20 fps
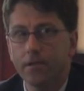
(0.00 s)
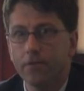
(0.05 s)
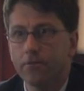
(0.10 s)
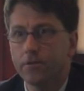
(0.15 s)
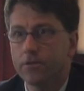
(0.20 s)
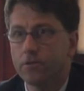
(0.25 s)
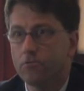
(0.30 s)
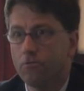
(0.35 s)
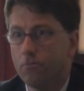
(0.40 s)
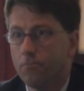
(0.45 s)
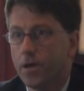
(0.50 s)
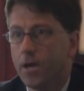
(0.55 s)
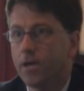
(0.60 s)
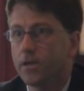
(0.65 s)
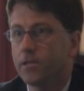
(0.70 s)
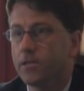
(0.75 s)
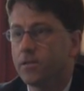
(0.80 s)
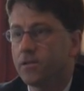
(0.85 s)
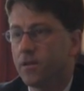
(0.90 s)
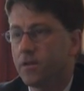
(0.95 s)
here in
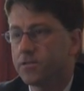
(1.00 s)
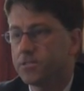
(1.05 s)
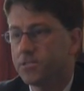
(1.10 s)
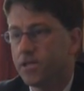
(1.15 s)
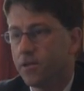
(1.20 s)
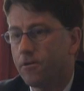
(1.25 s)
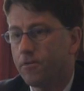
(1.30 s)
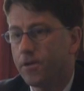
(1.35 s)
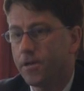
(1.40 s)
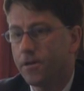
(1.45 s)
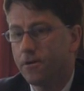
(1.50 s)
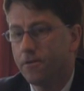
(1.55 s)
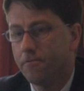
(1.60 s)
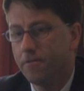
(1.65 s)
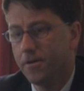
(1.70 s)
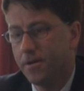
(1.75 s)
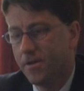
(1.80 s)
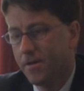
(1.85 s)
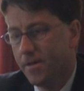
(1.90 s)
Quebec and in Ontario.